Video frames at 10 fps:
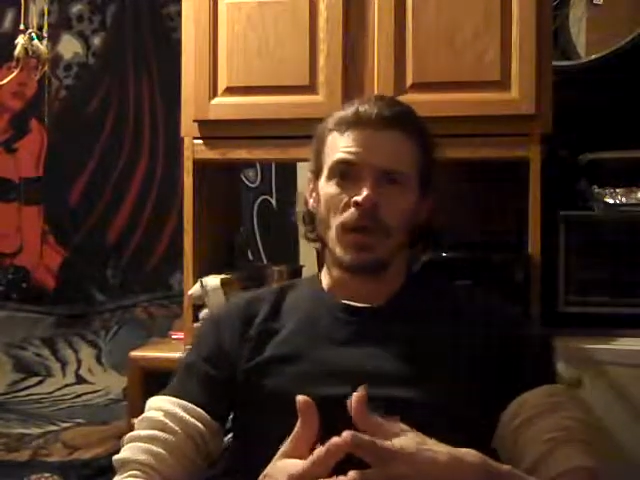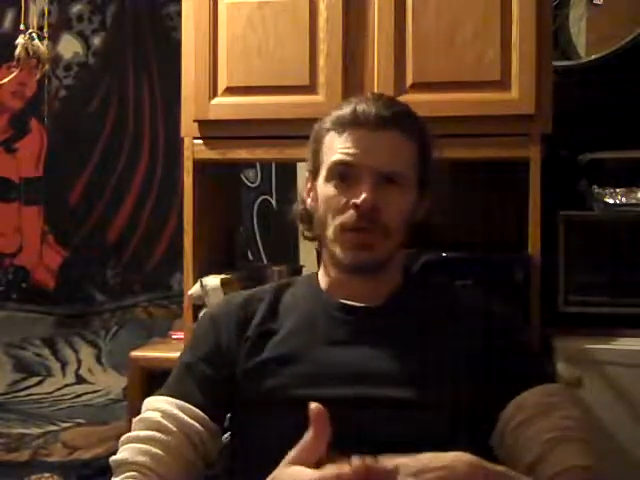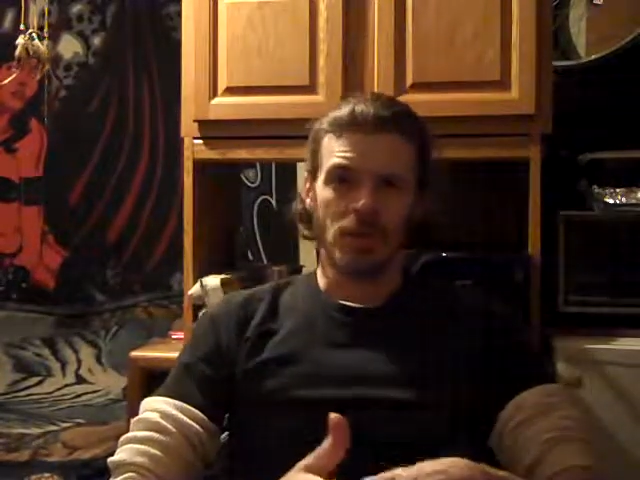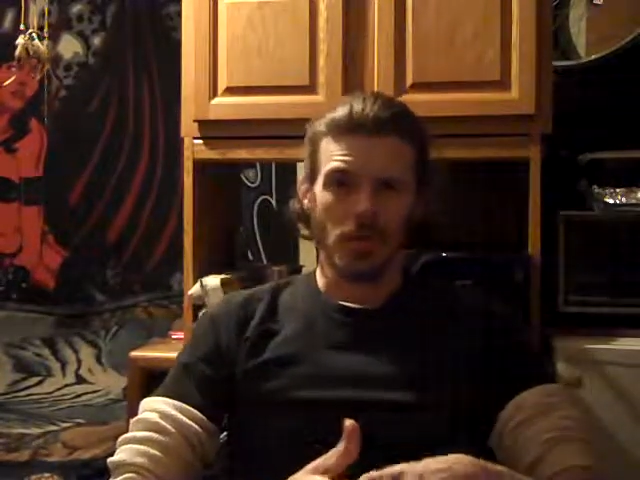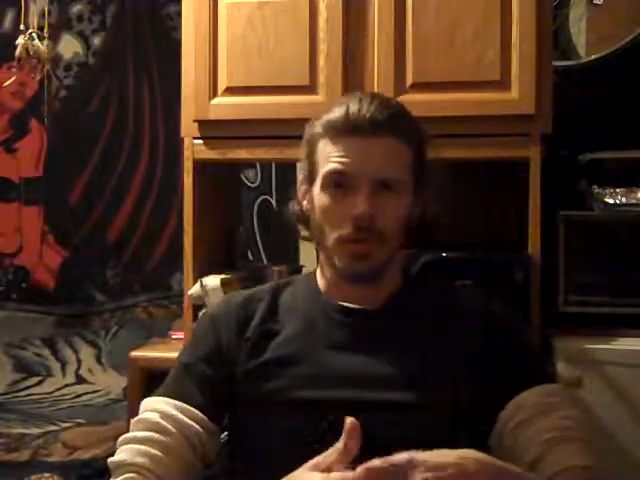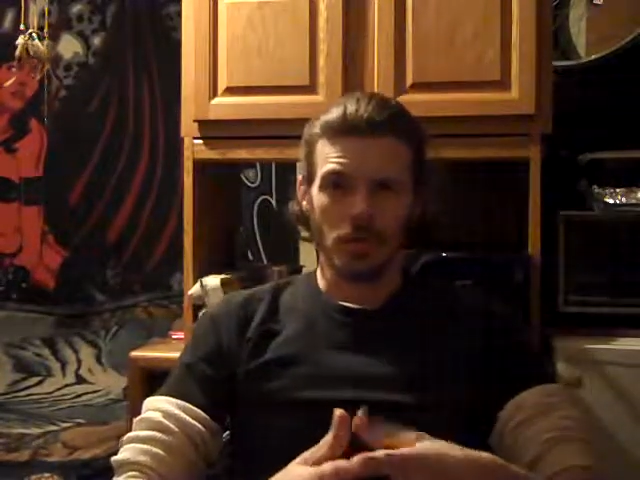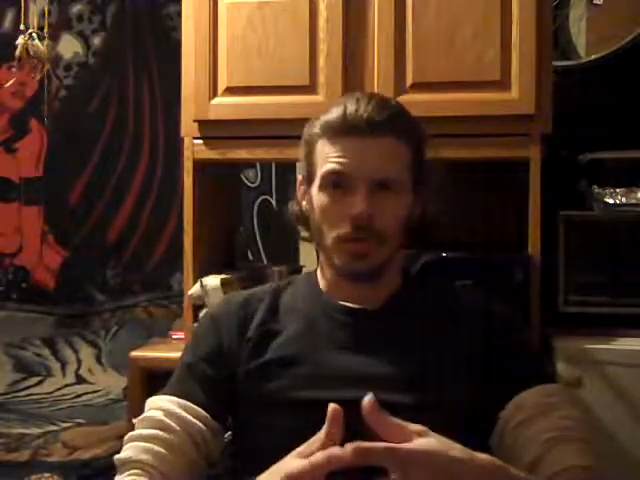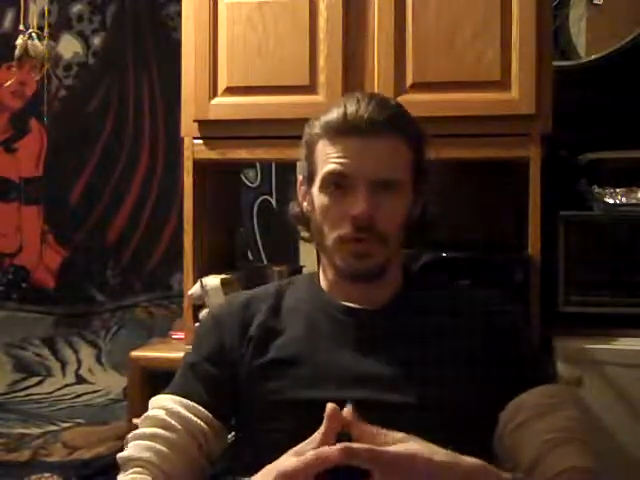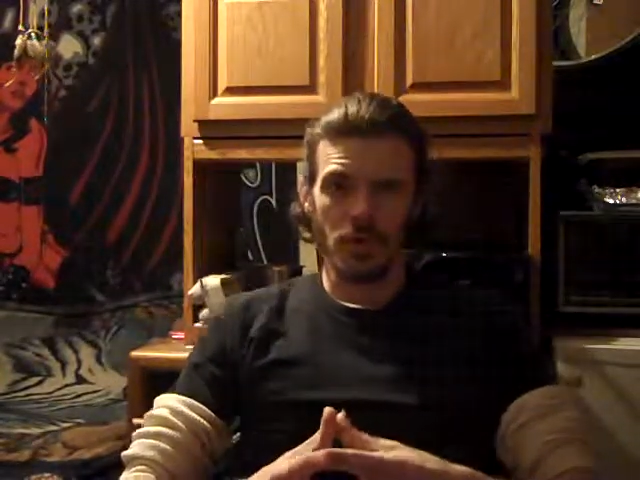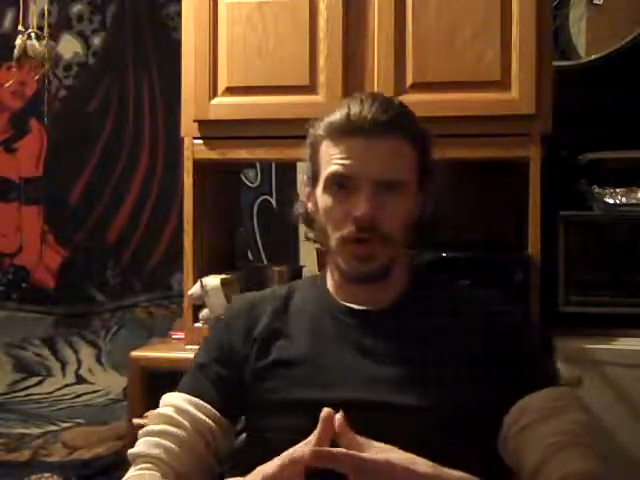see how the
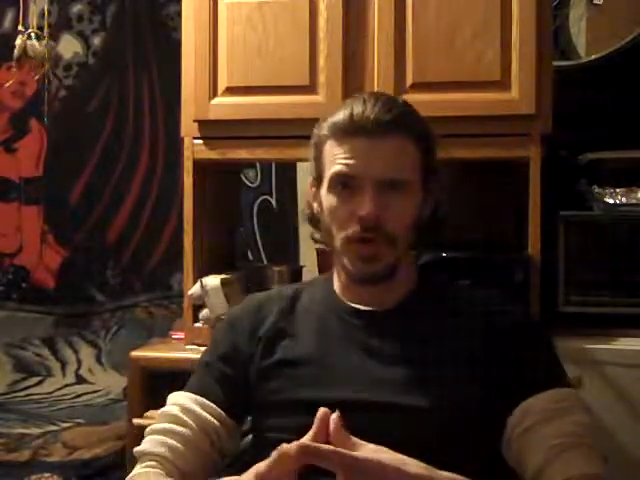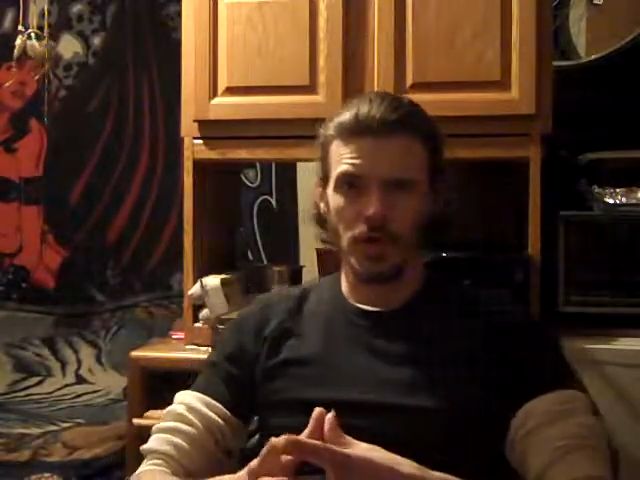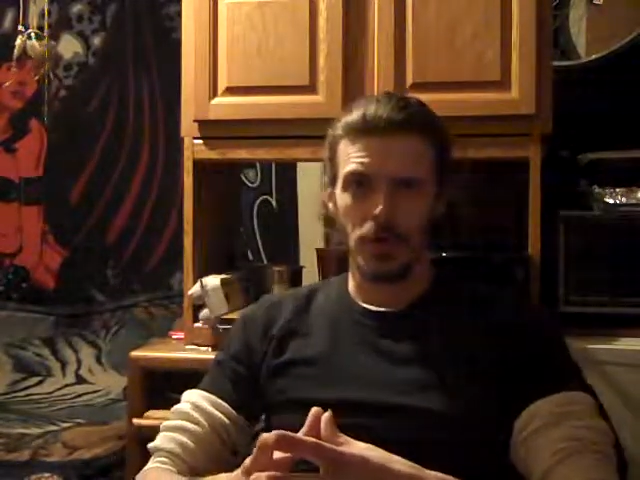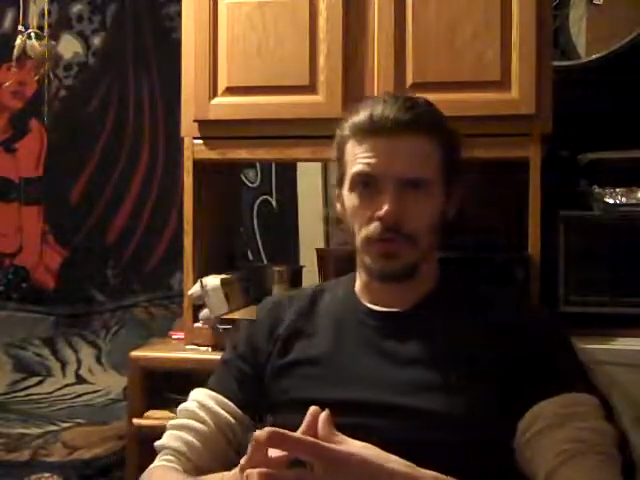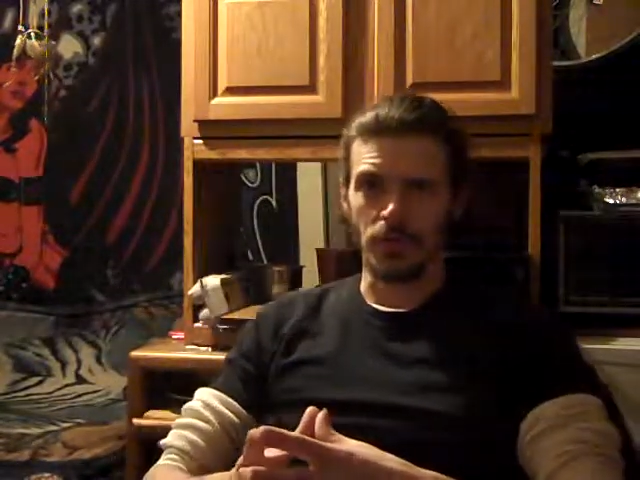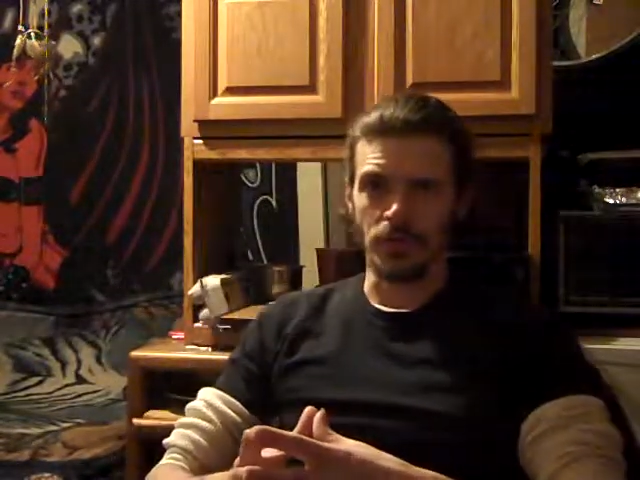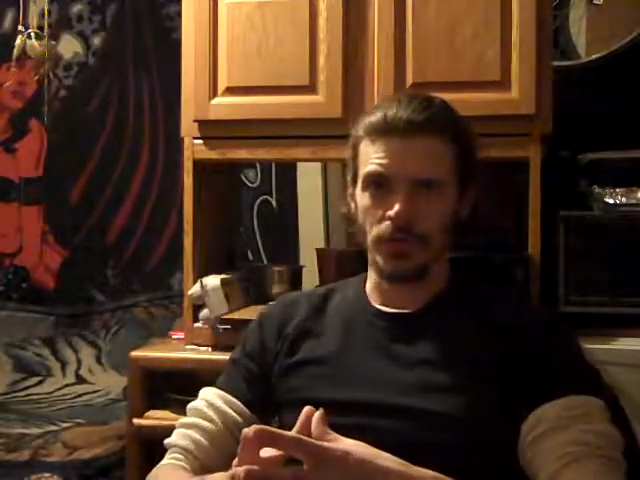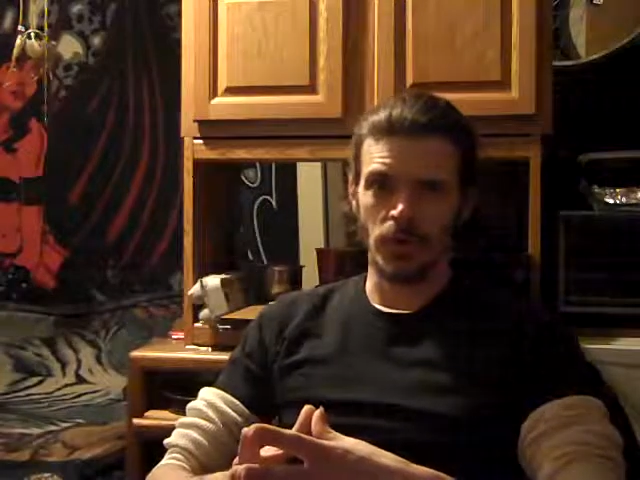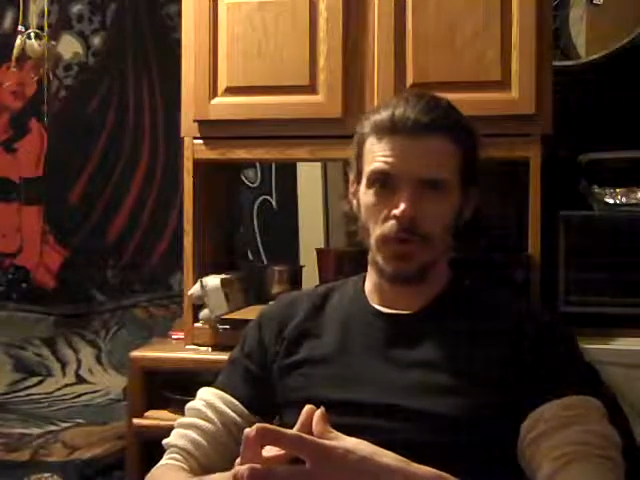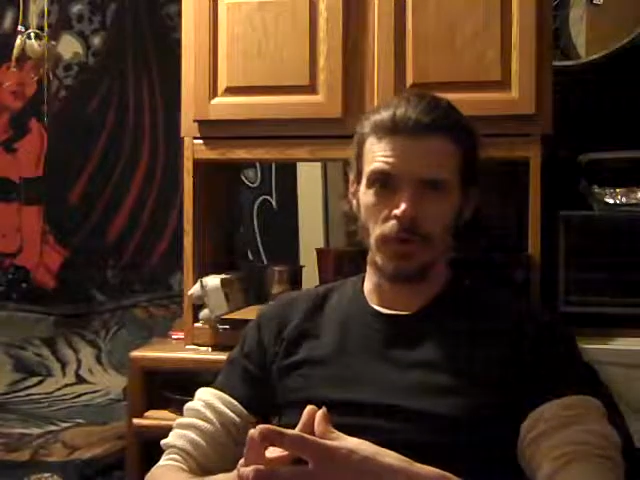rest of the day goes.